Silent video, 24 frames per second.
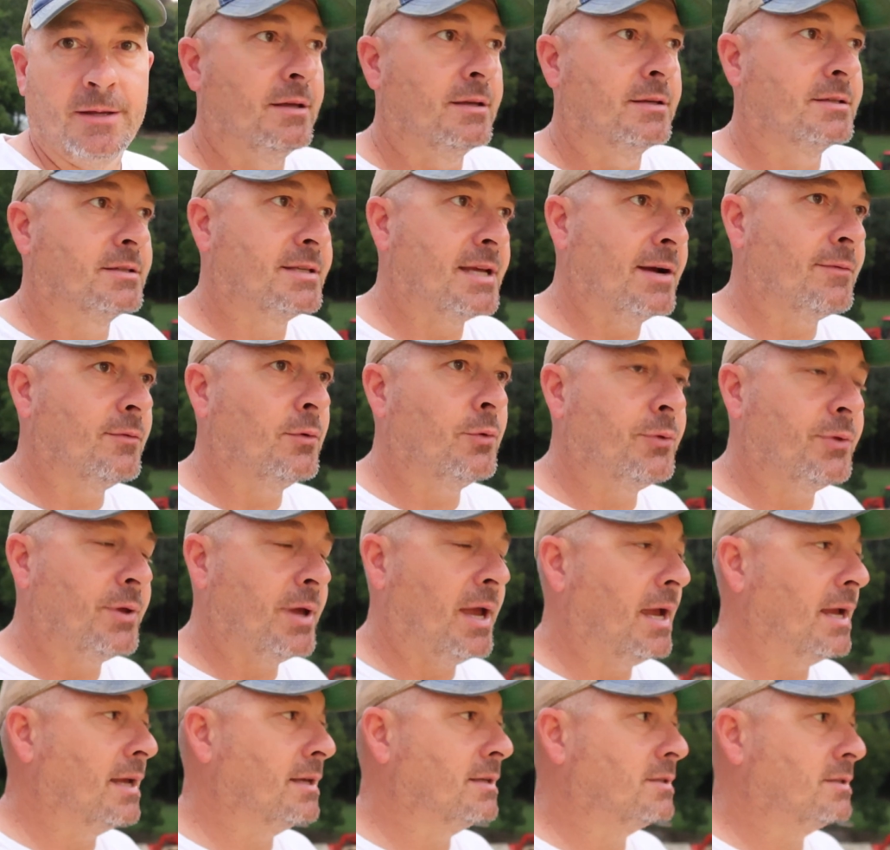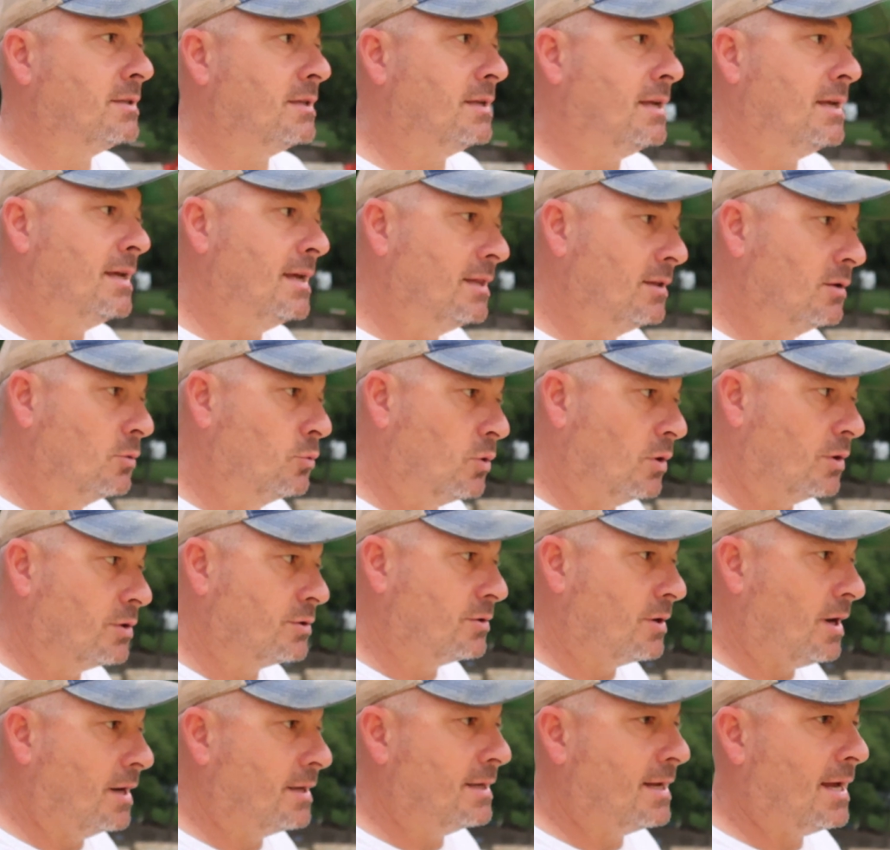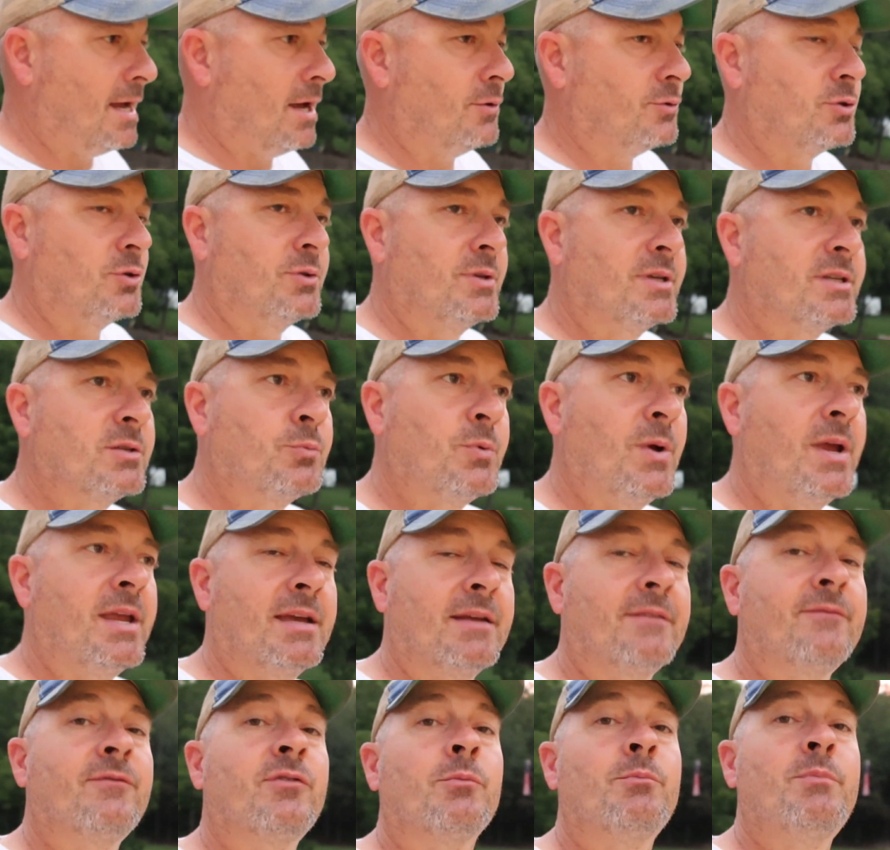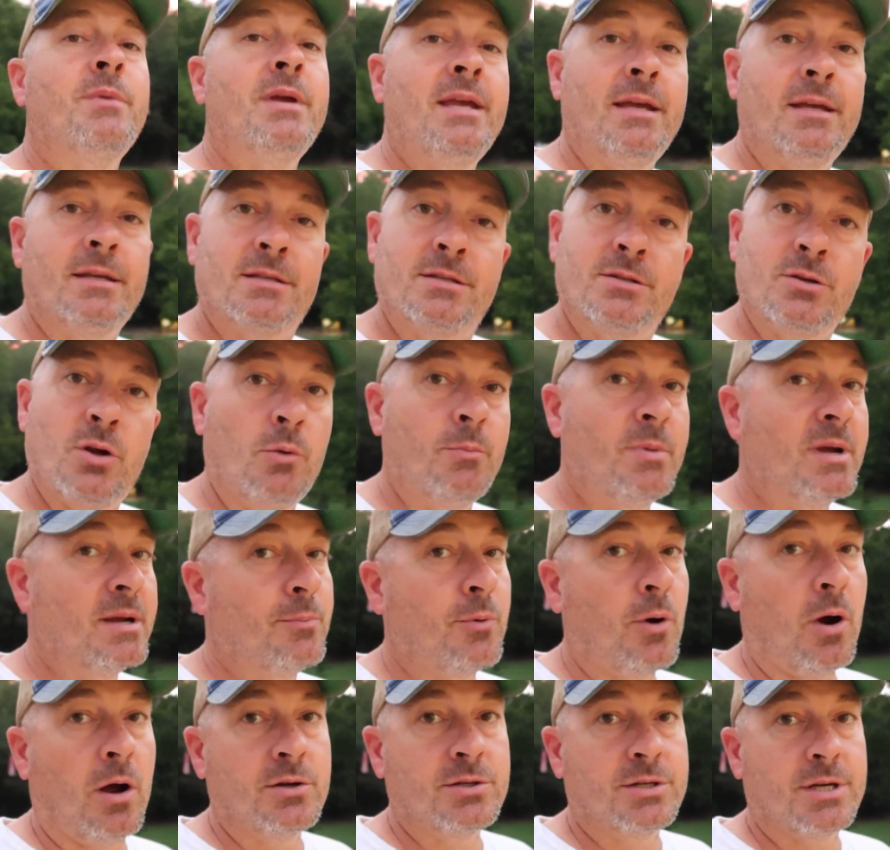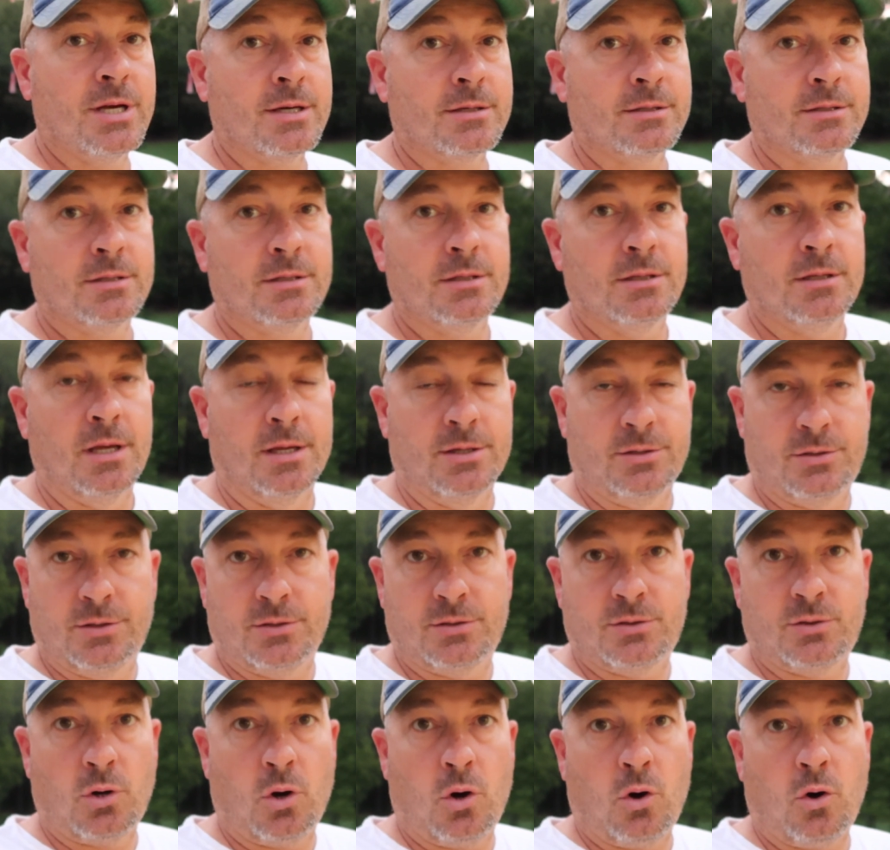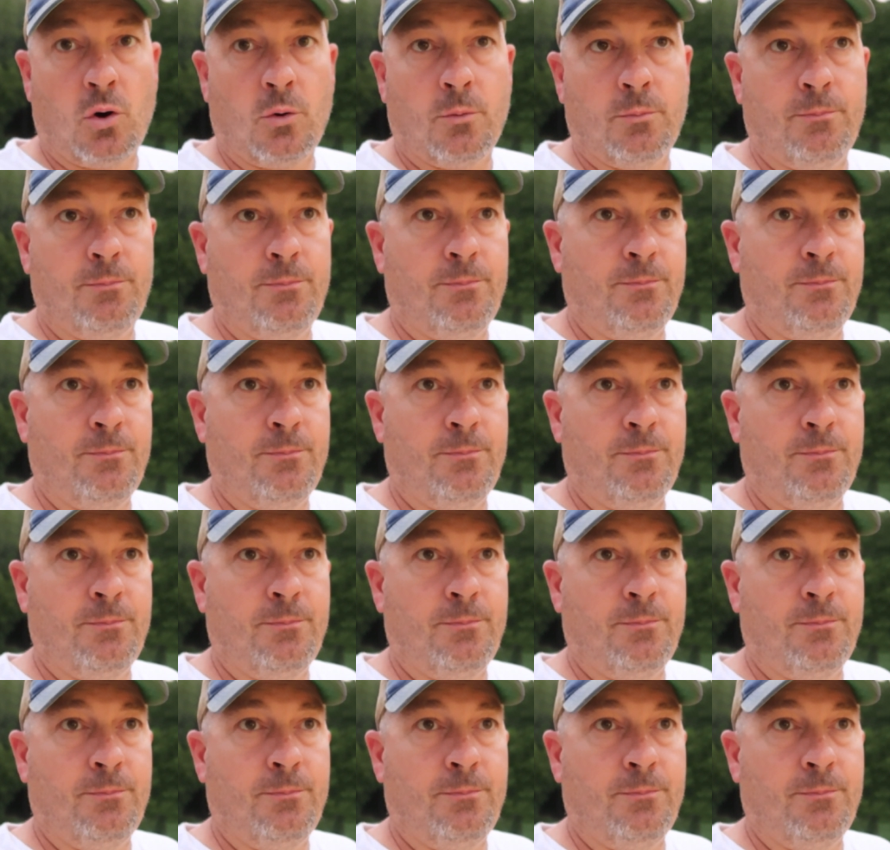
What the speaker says: Several things in the works right now, so this weekend for me is no big projects. It's just all